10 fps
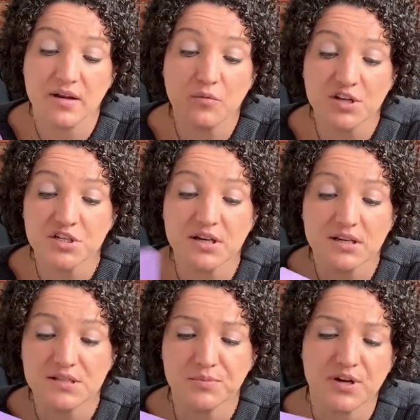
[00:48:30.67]
And watching an
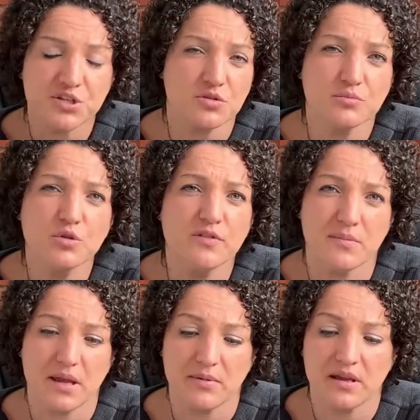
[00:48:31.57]
inspirational movie
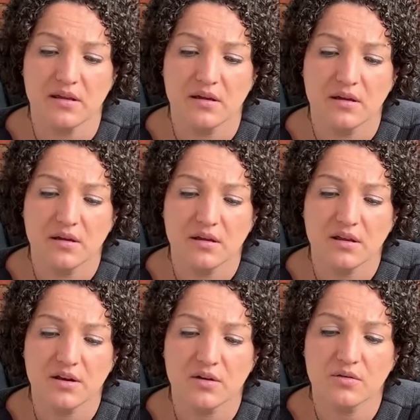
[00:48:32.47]
maybe,
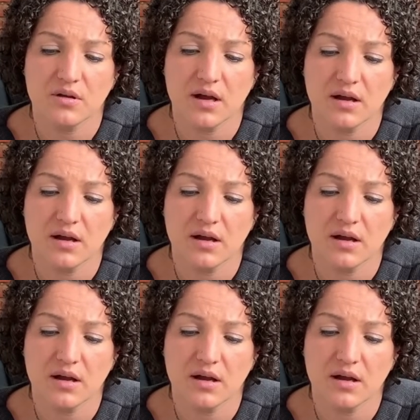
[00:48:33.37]
you know,